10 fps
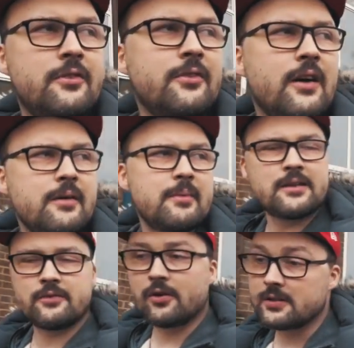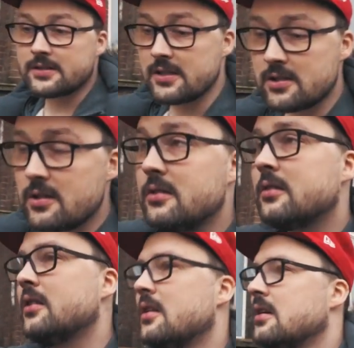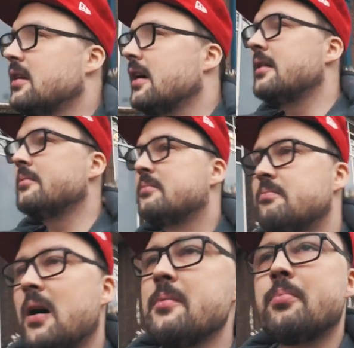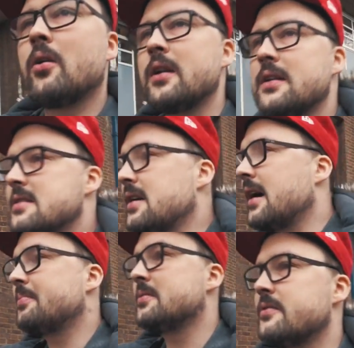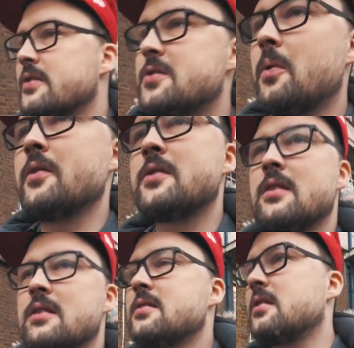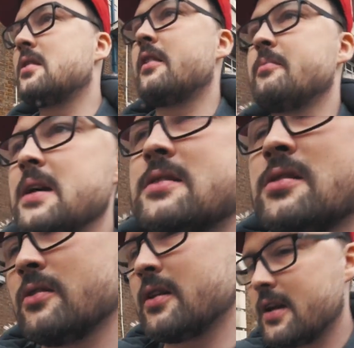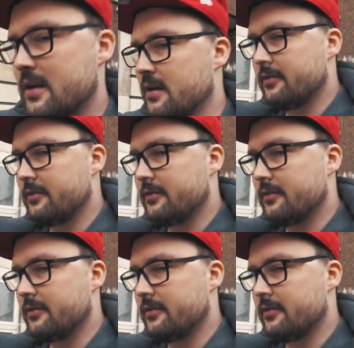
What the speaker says: If I make the wrong decision and my body doesn't happen to respond to the decision I've made to, or I get an